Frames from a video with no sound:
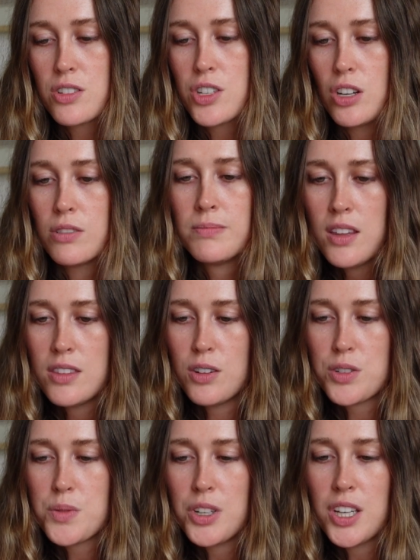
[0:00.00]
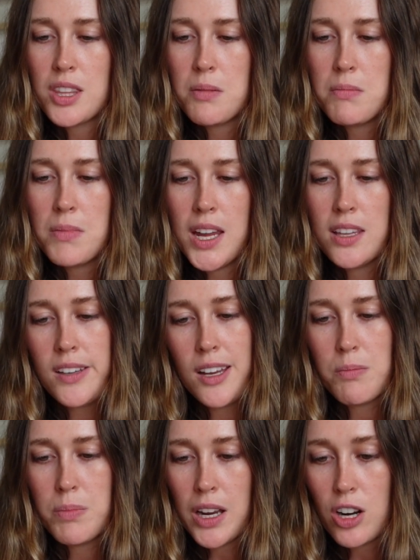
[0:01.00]
So those were like the main
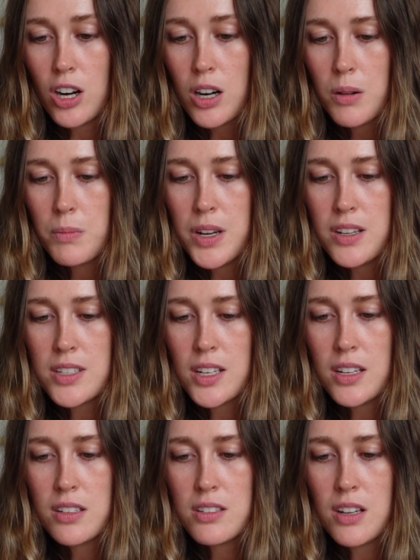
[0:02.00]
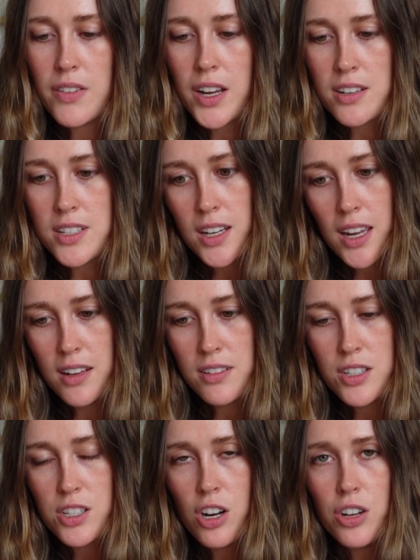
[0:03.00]
like bigger pieces of, I guess, like
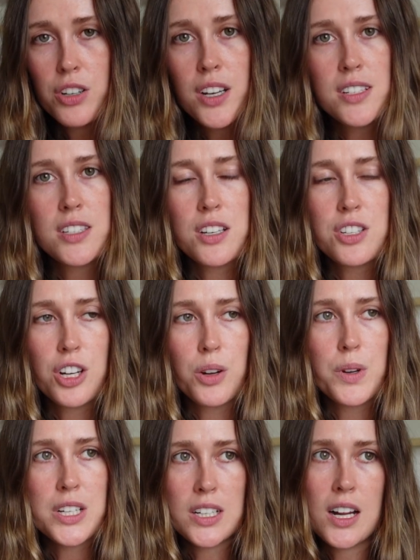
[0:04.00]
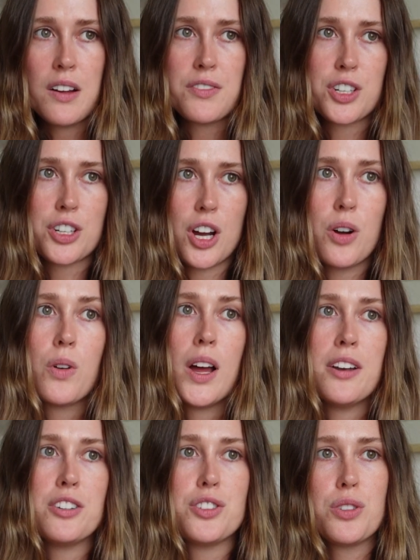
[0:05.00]
install, because this year we didn't have to go
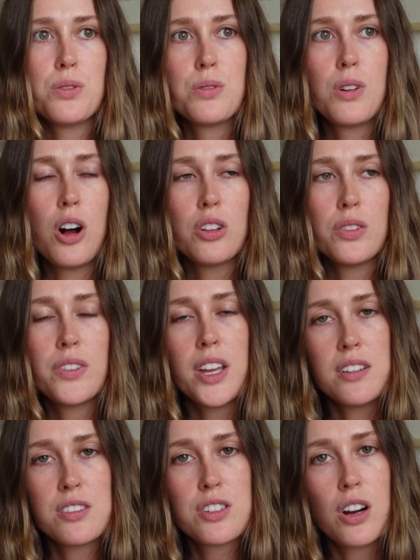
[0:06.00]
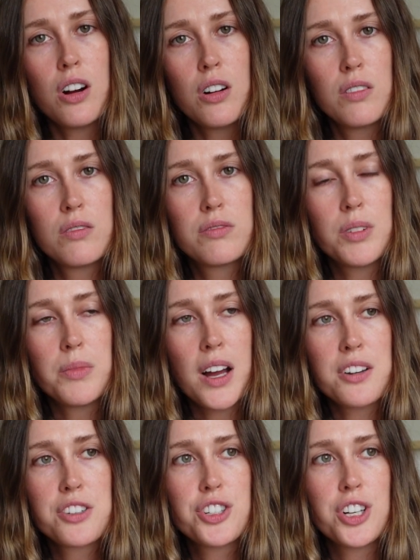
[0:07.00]
and do all of the install from
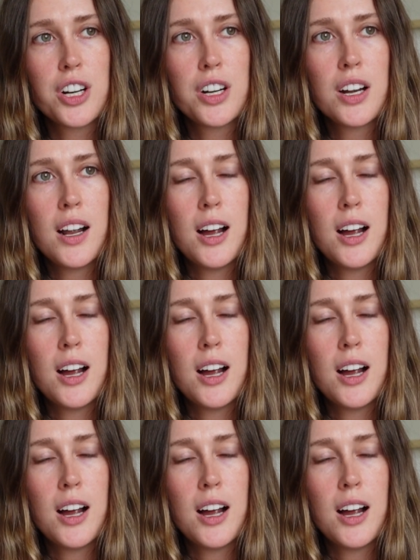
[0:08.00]
last year.